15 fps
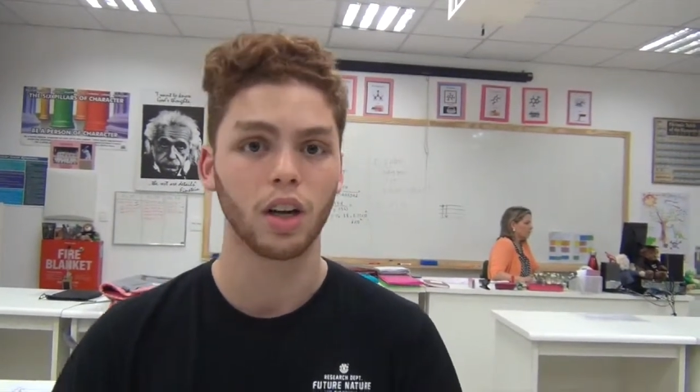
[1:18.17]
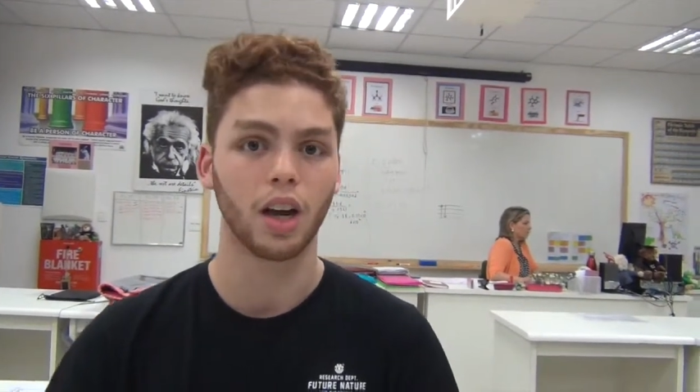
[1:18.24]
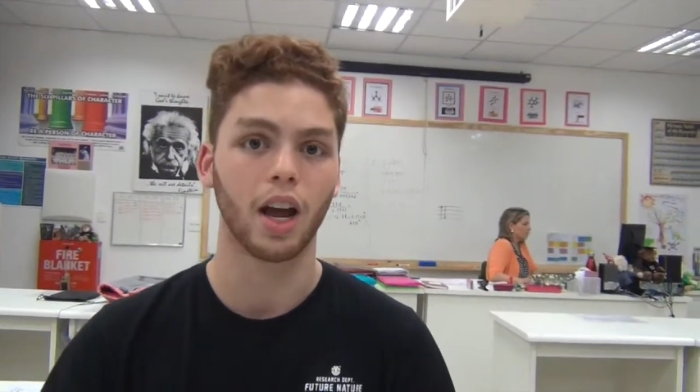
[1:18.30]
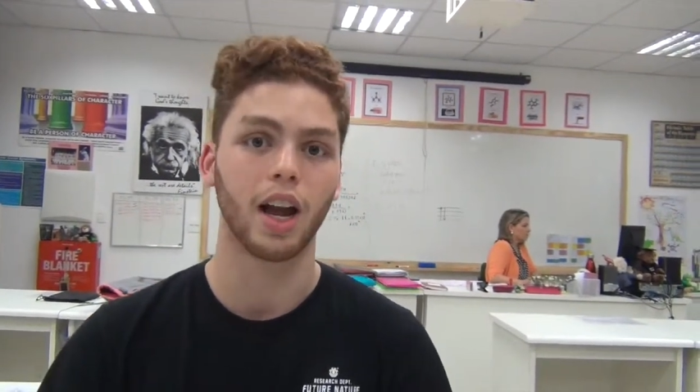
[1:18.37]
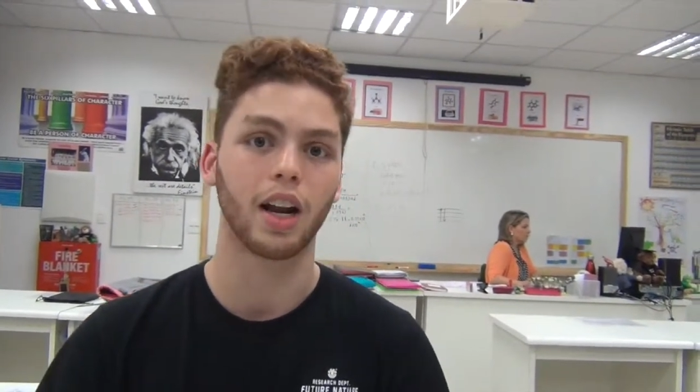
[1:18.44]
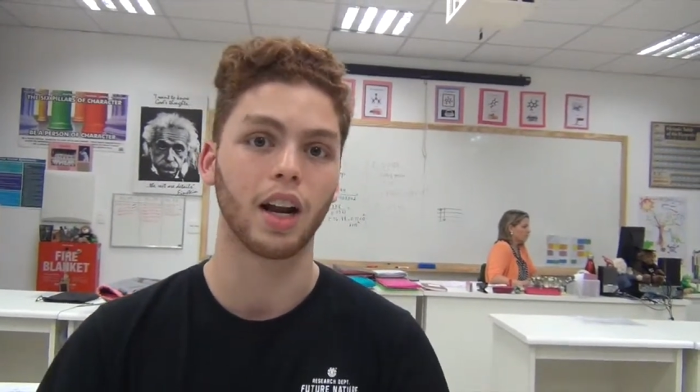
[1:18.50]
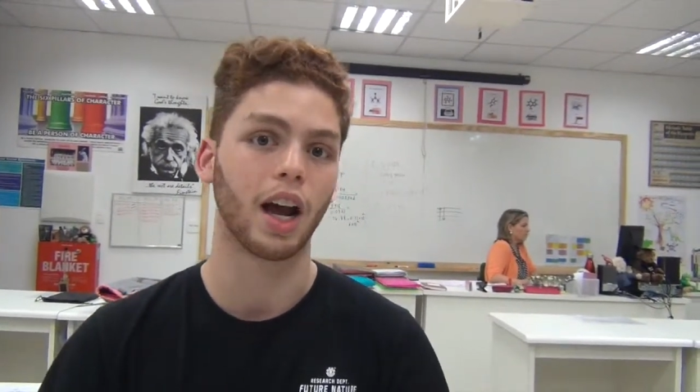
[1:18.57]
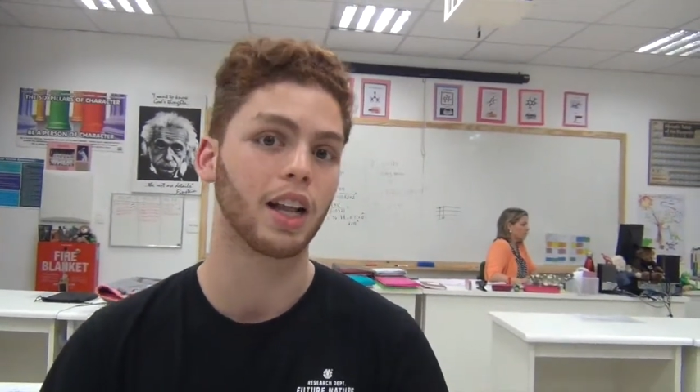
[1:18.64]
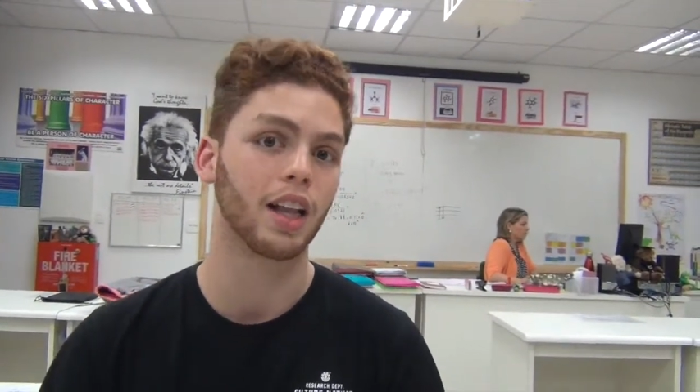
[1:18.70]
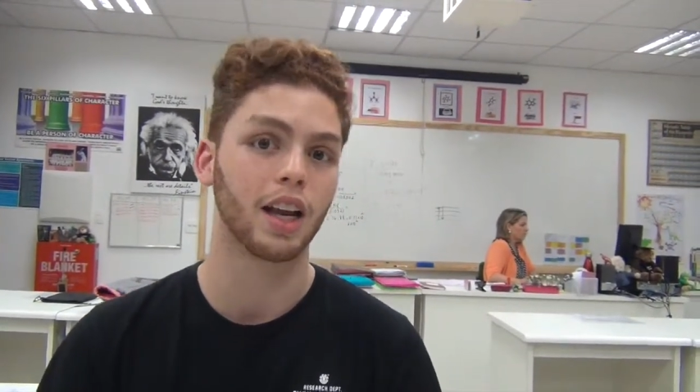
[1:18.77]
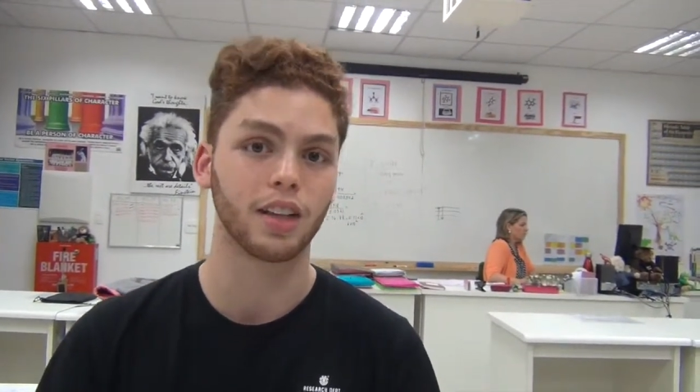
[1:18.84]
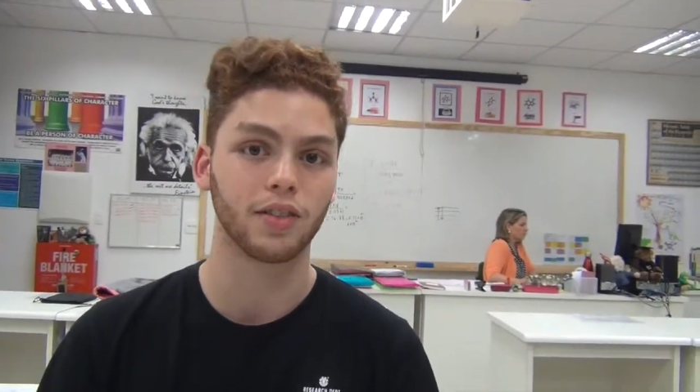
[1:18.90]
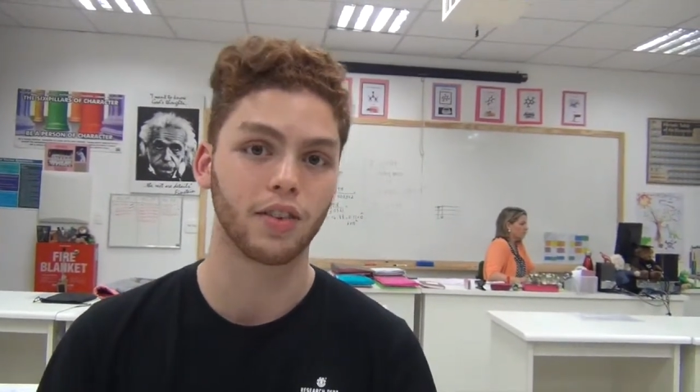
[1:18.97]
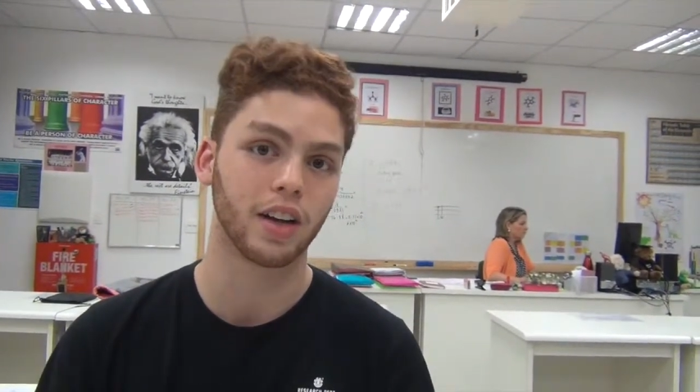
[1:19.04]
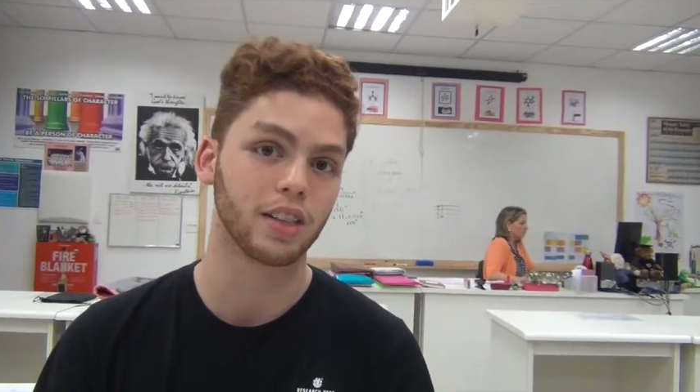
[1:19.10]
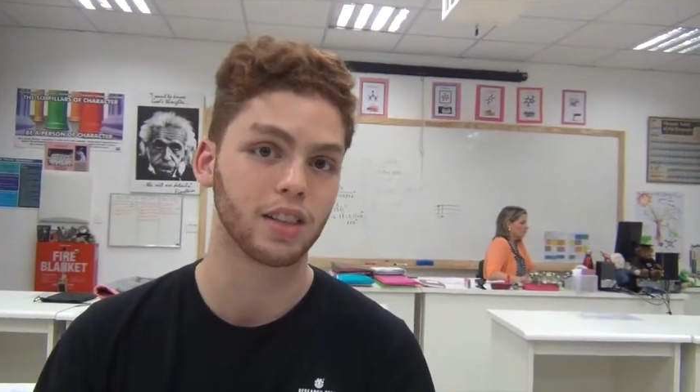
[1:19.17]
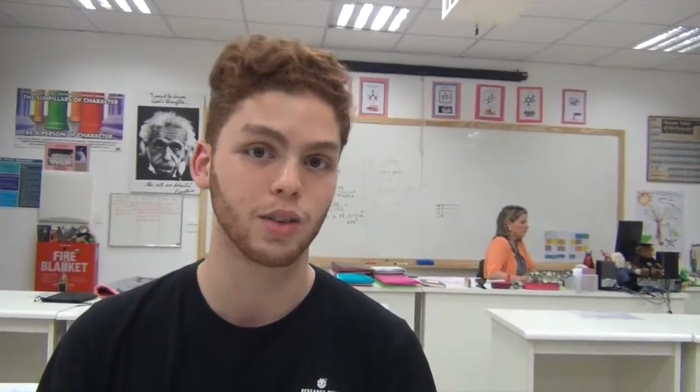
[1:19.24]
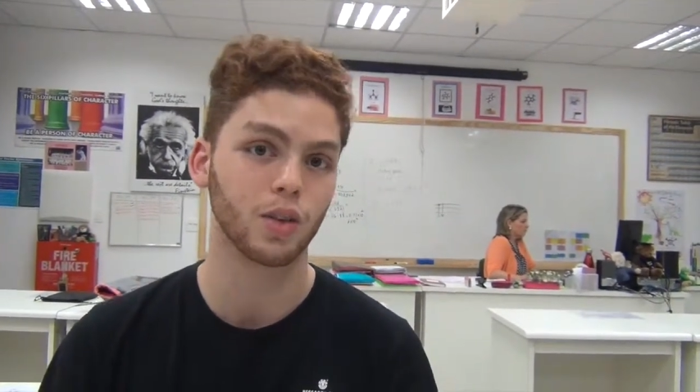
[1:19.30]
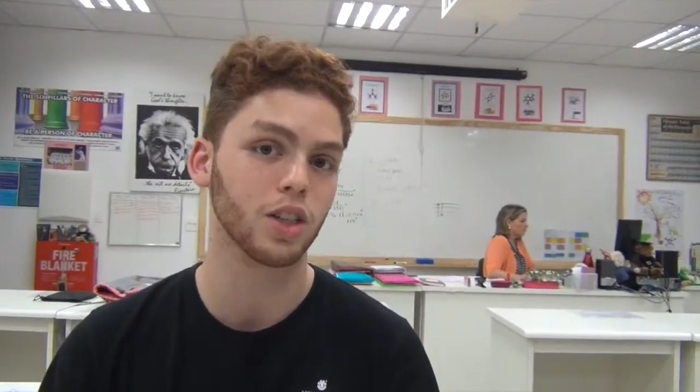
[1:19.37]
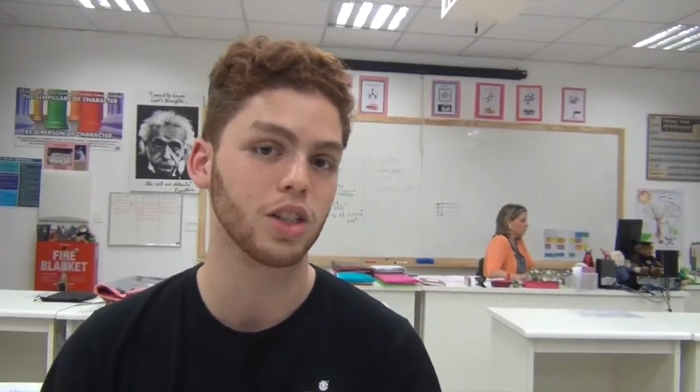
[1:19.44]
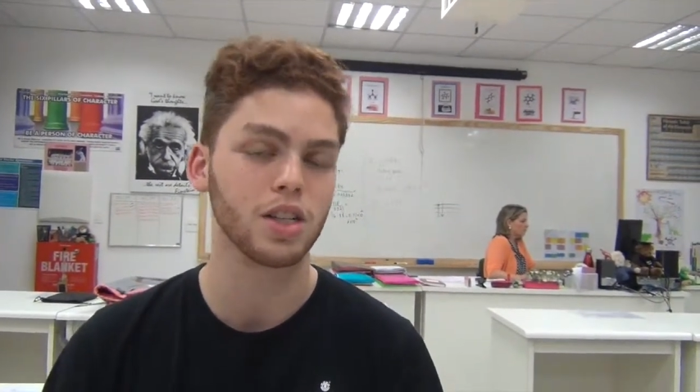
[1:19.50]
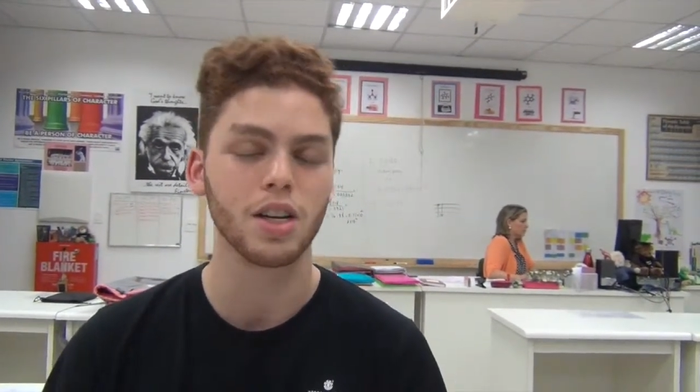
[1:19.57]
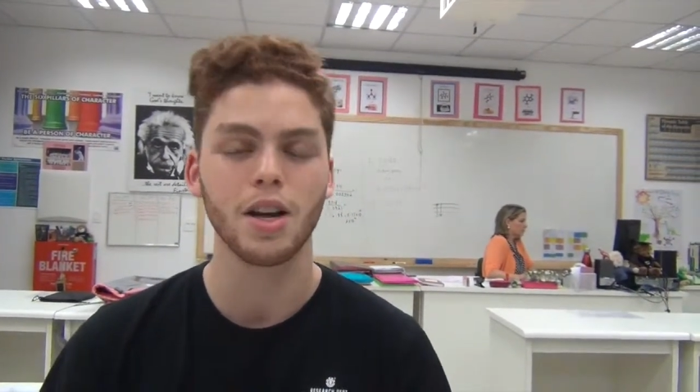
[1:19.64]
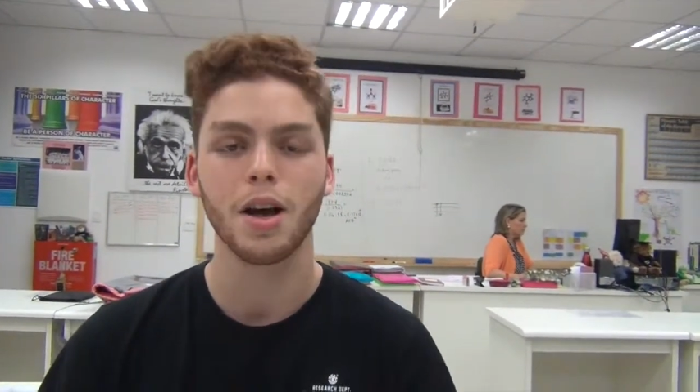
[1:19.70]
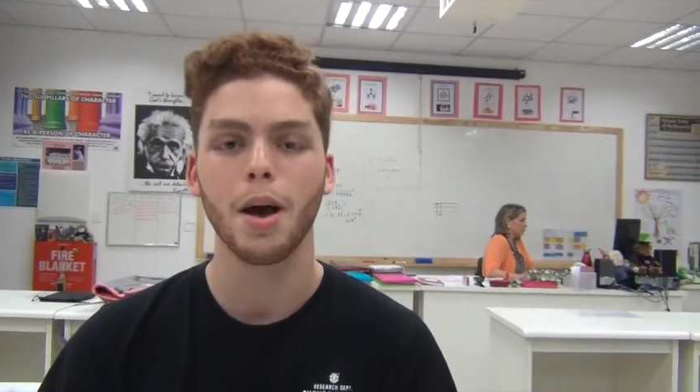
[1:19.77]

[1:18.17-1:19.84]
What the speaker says: and I liked fancy words,